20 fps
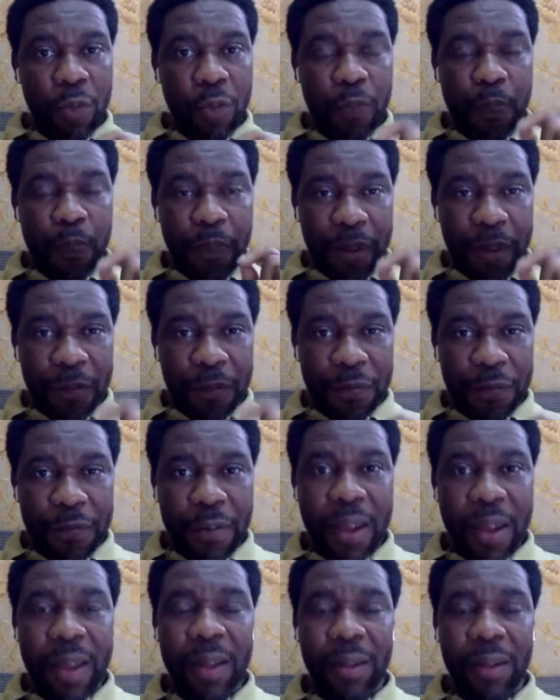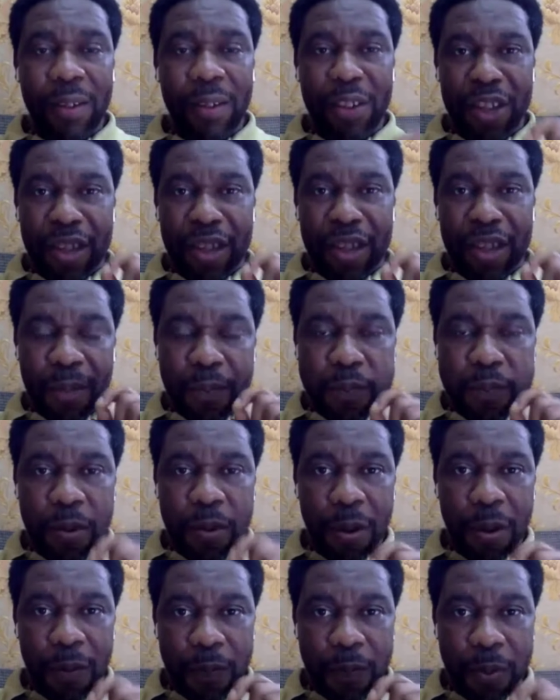to prevail in the
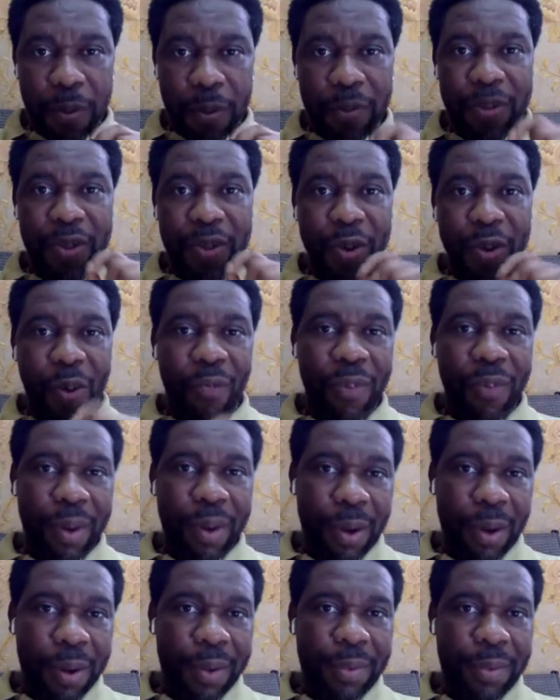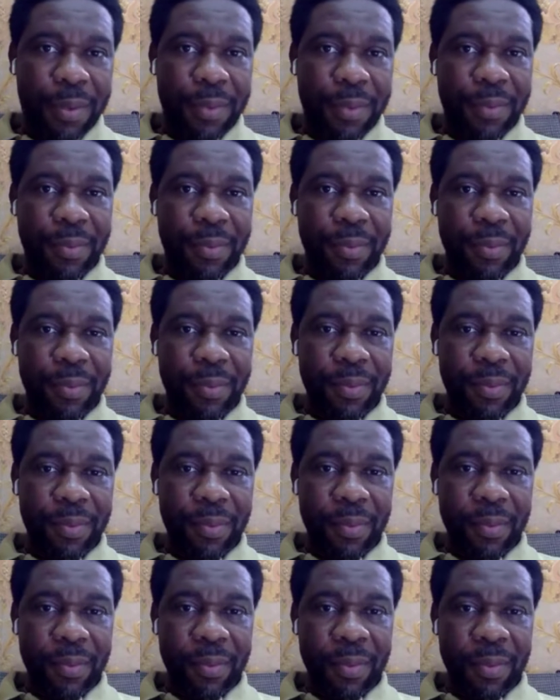purpose of God.
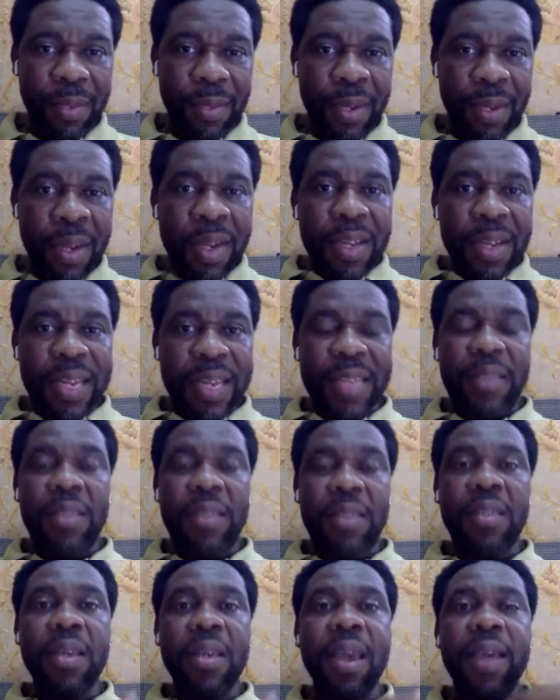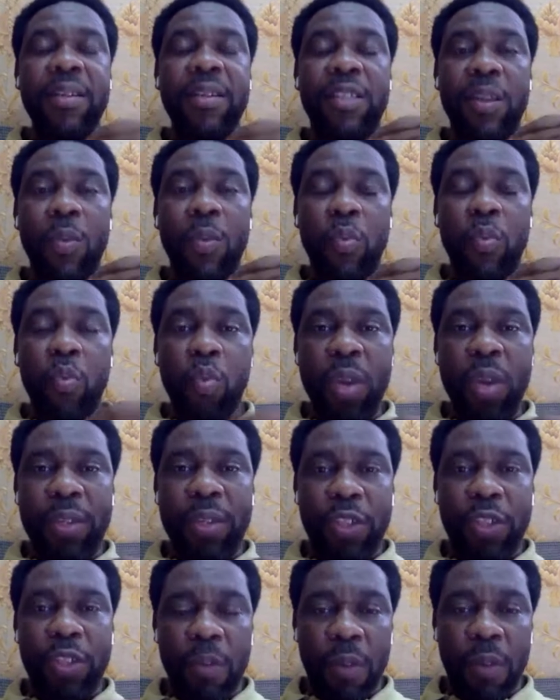It takes the
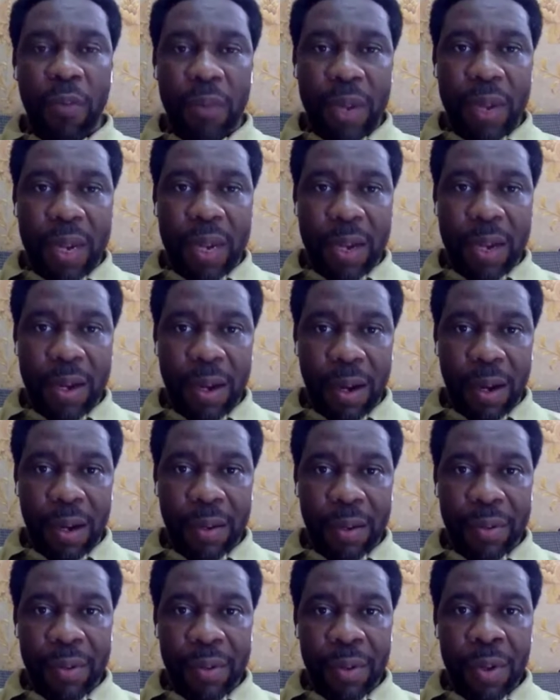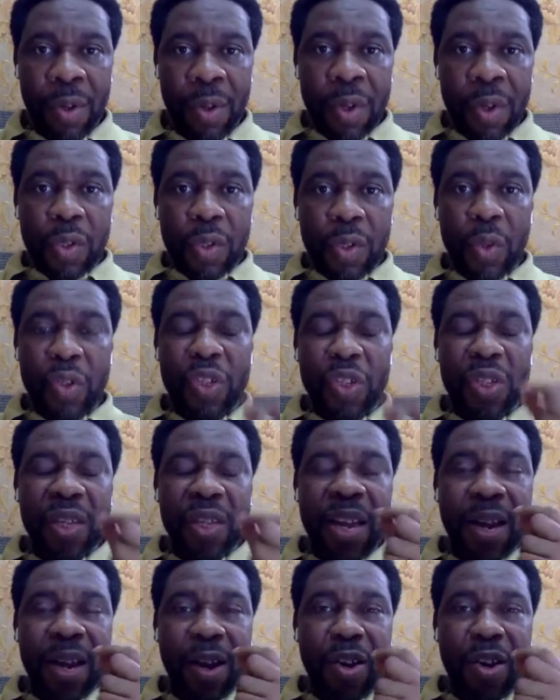wisdom of God to
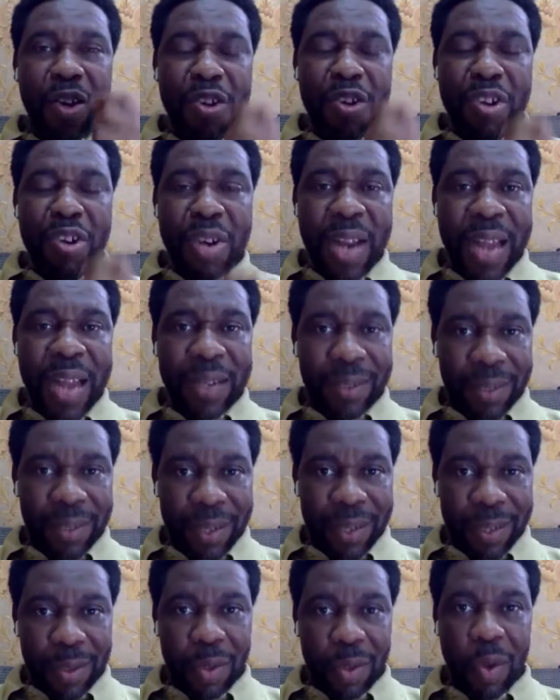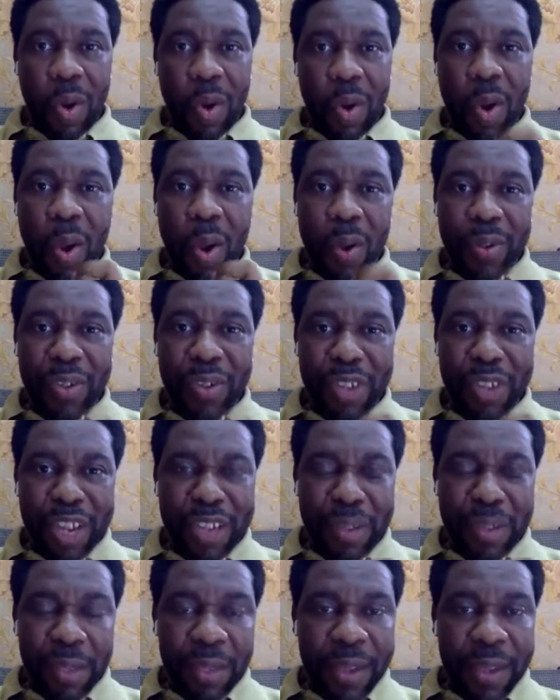stay connected to God's
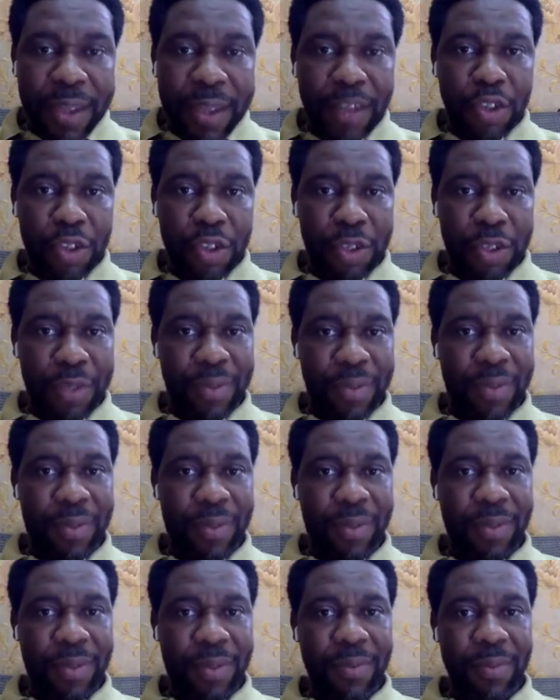intentions.